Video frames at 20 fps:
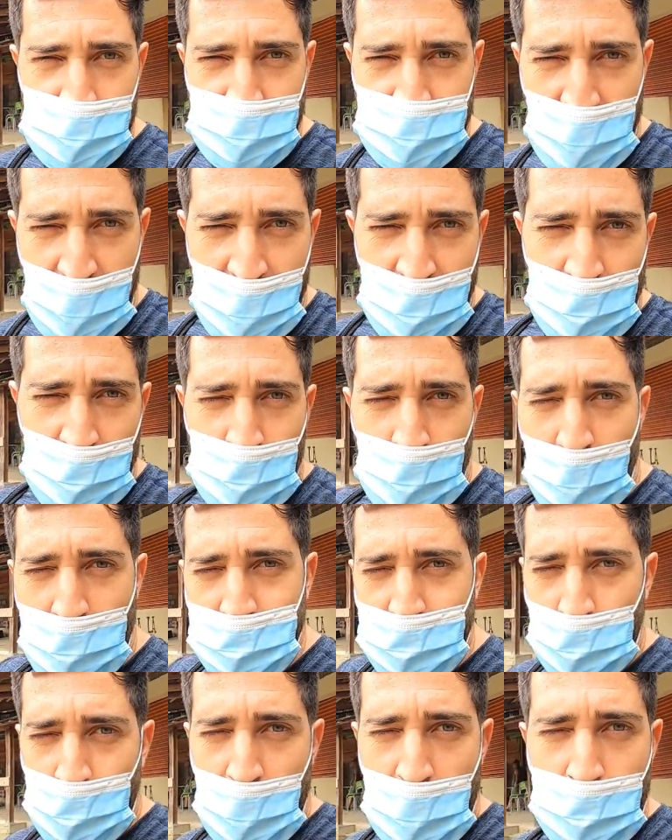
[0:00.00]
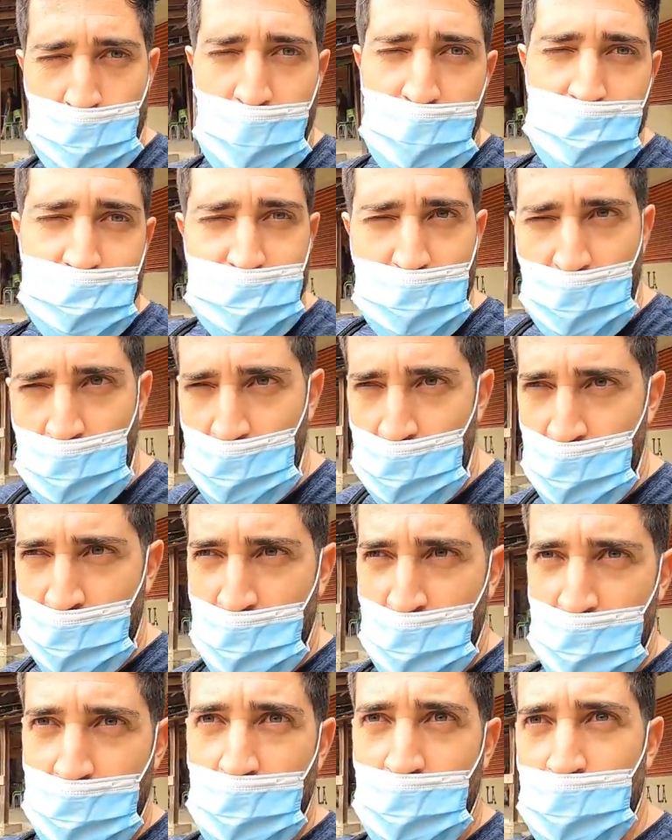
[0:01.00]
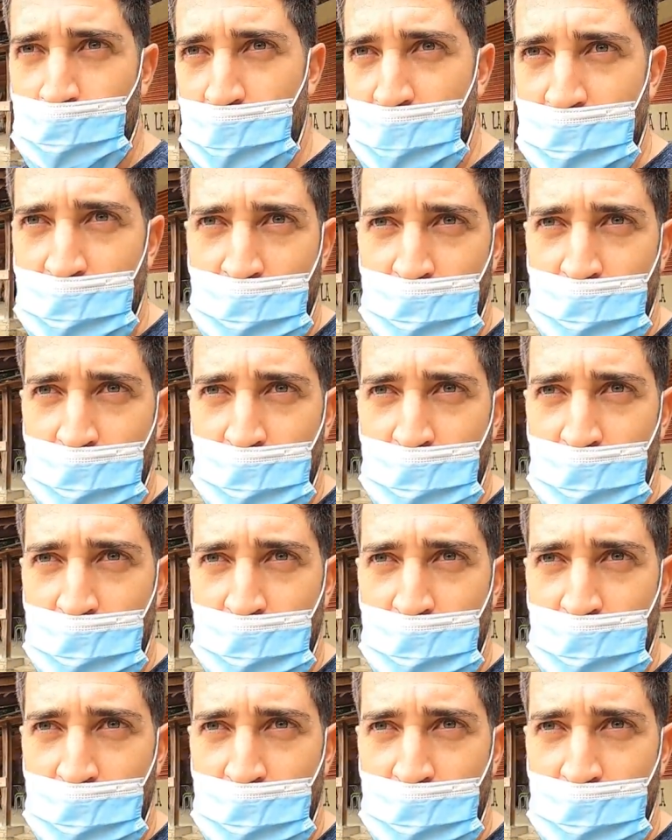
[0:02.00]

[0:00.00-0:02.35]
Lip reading: sand, the rocks away by itself, little by